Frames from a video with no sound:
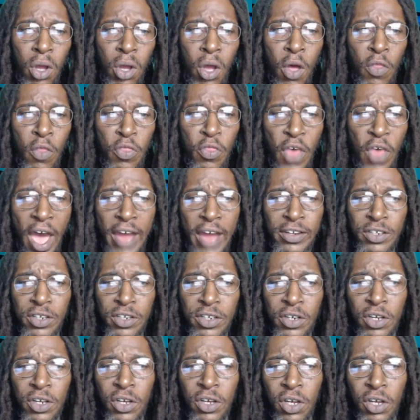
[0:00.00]
that
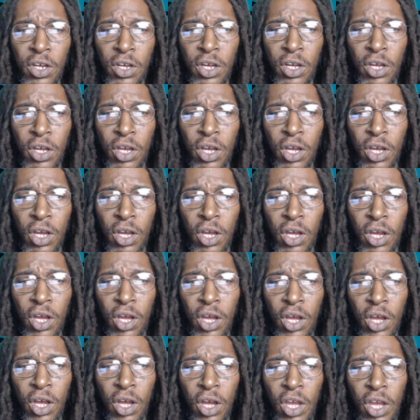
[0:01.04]

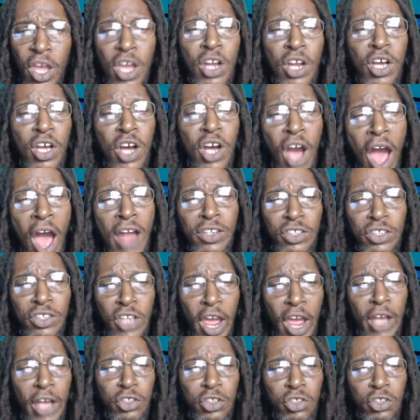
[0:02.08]
In
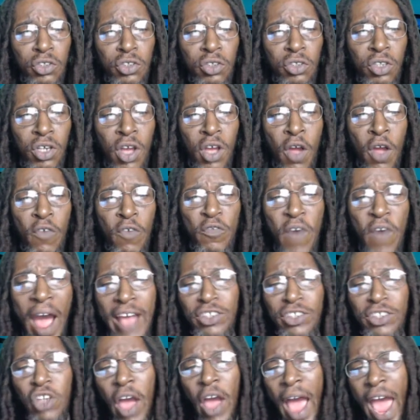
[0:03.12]
context,
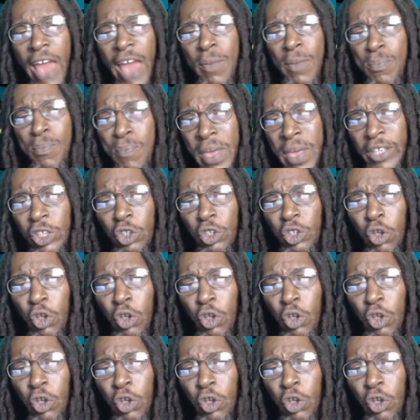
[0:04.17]
Pfizer admits to